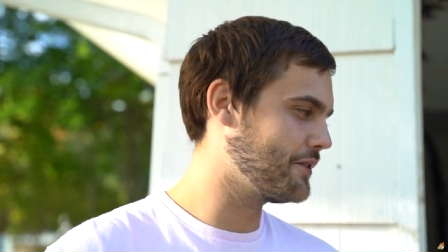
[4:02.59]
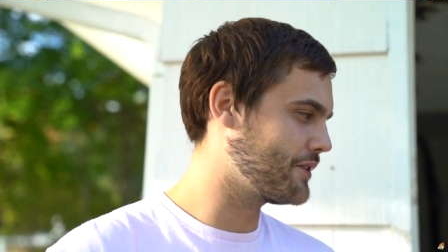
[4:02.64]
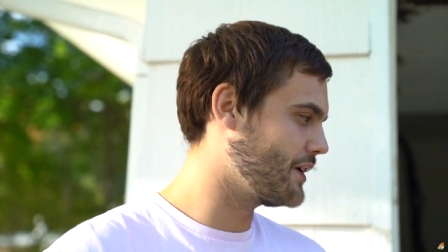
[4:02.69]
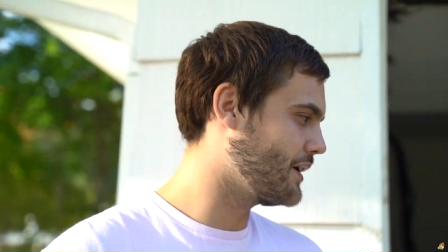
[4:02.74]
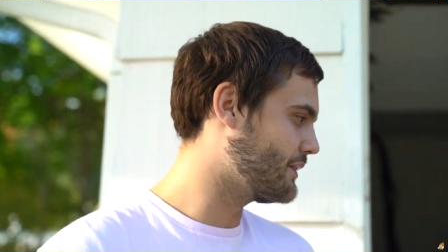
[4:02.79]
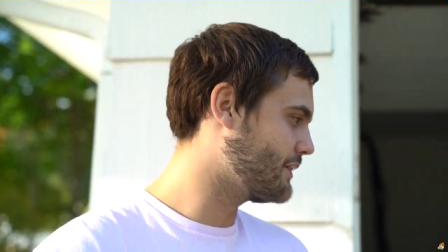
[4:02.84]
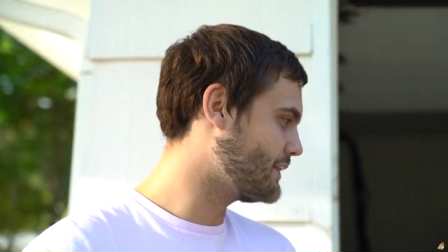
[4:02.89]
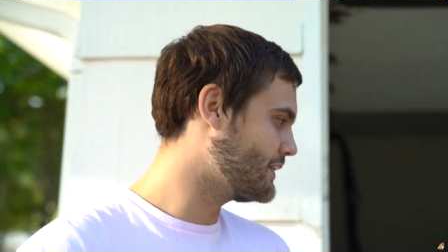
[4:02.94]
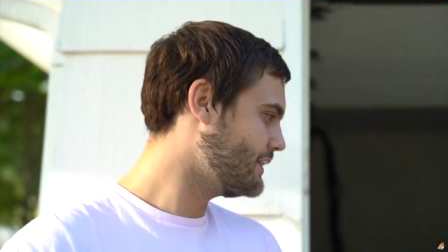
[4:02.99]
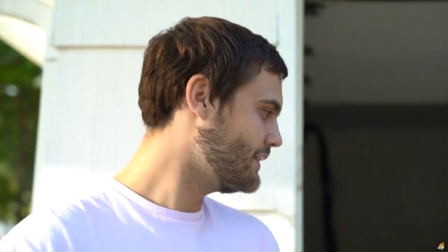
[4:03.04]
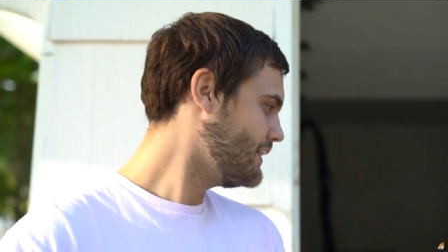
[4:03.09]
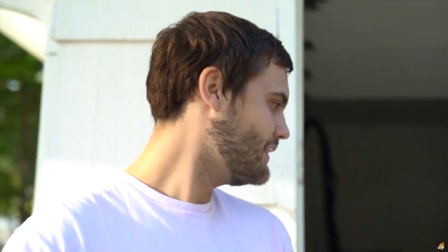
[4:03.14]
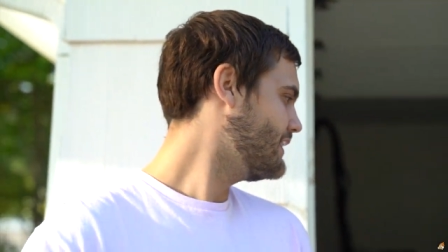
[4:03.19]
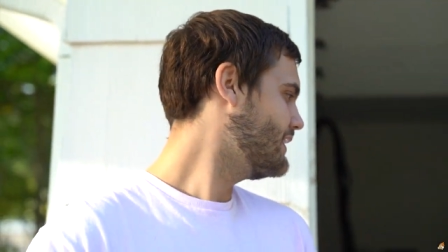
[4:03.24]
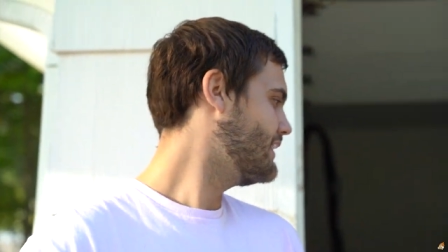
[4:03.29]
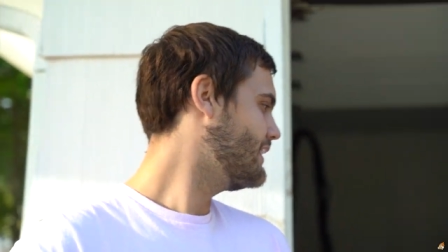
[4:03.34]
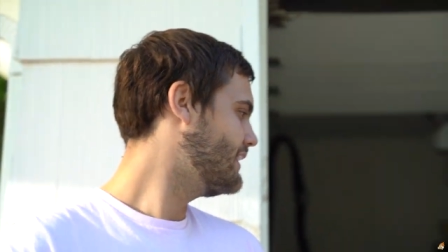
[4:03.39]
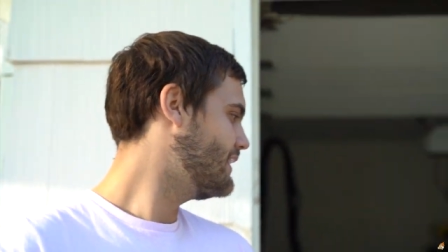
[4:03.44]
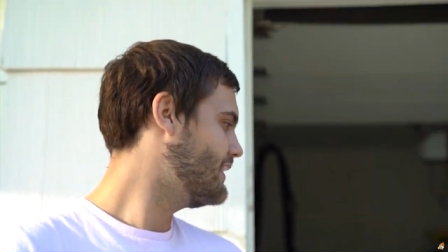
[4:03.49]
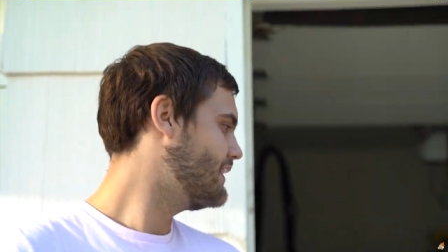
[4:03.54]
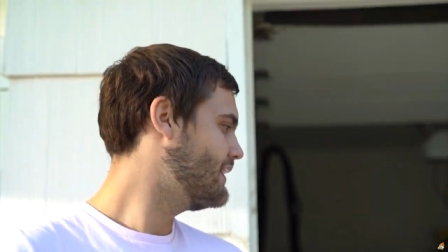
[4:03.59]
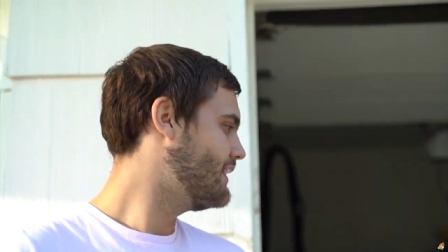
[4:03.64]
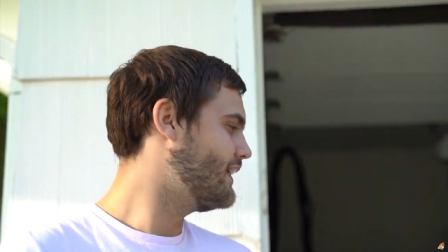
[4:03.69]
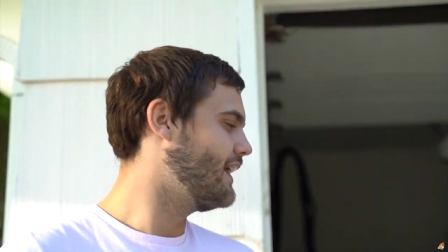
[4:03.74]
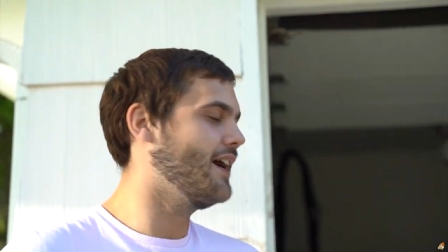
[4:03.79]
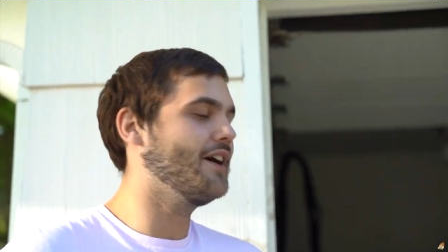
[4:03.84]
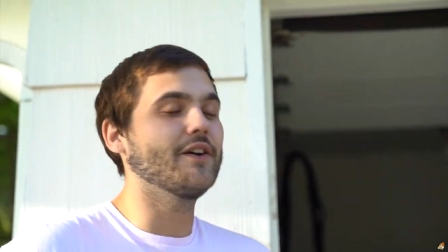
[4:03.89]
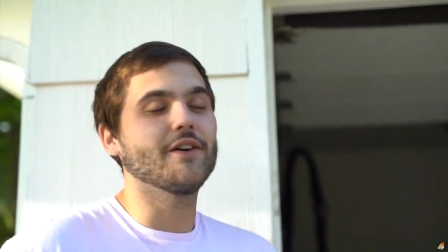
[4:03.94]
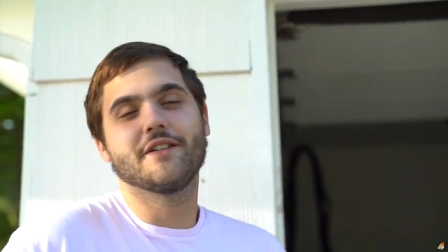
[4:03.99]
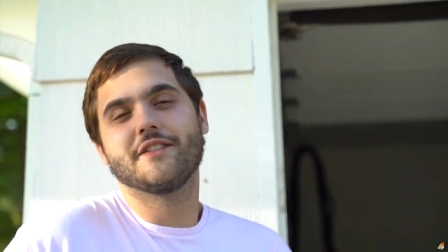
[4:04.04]
cover.
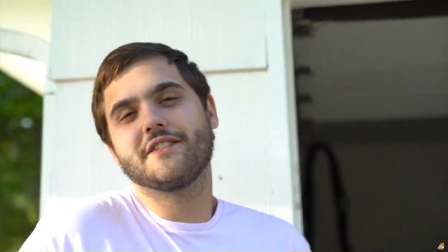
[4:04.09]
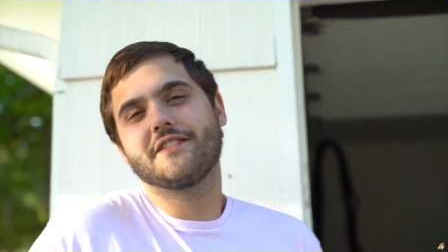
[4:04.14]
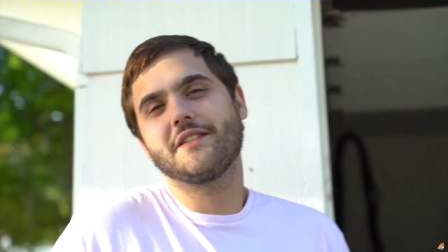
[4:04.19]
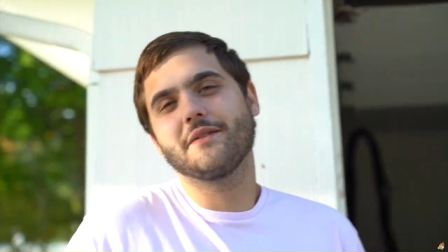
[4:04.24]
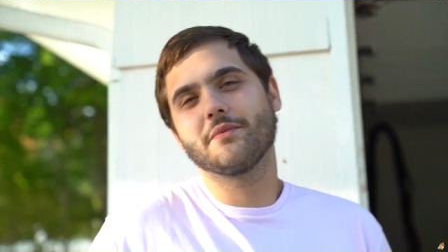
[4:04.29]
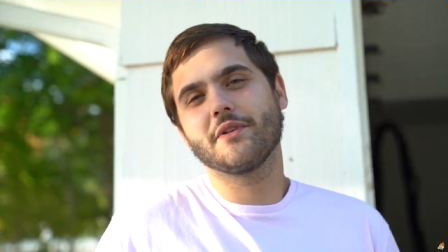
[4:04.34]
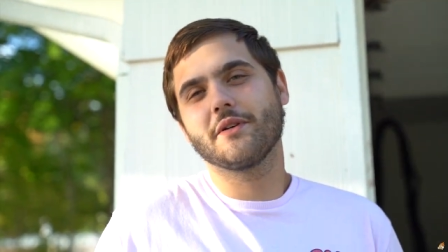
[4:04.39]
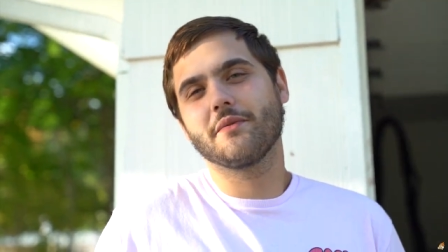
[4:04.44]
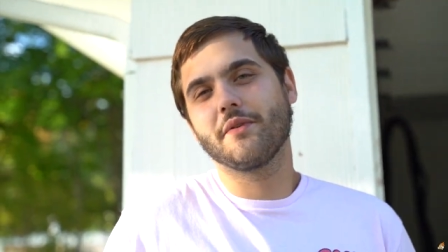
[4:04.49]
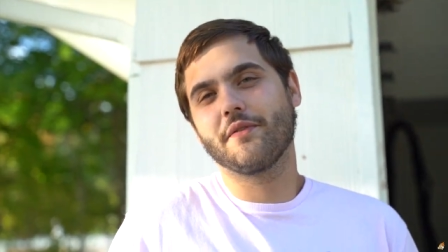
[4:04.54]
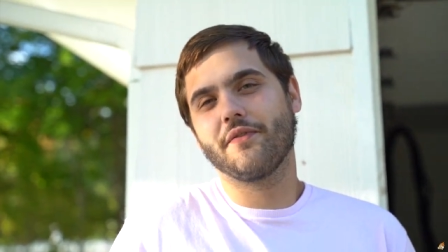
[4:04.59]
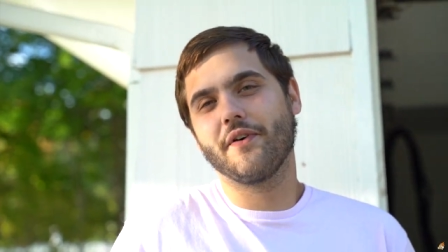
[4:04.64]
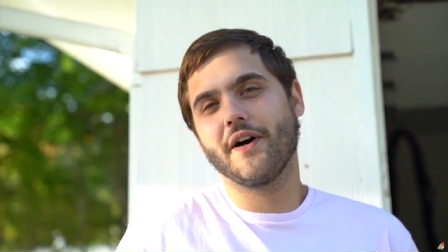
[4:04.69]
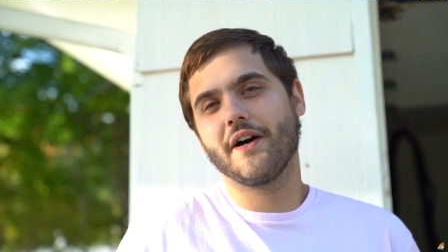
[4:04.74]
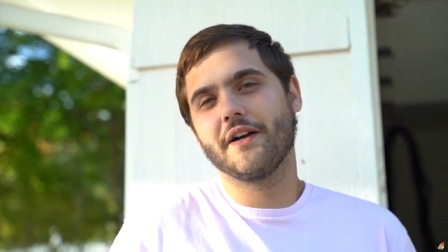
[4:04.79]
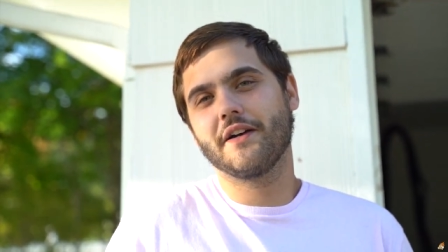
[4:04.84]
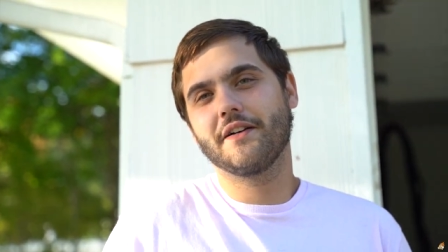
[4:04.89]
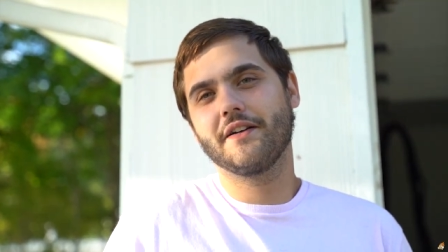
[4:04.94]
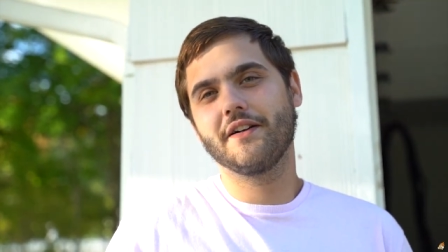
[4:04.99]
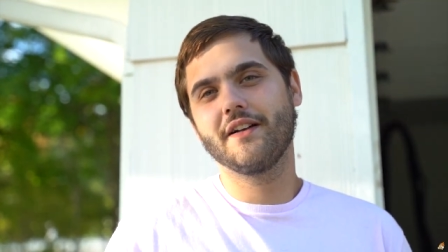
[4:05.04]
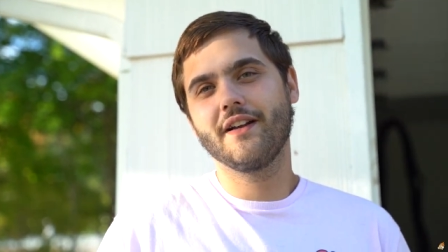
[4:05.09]
I don't know, it just seems like it'd be fire.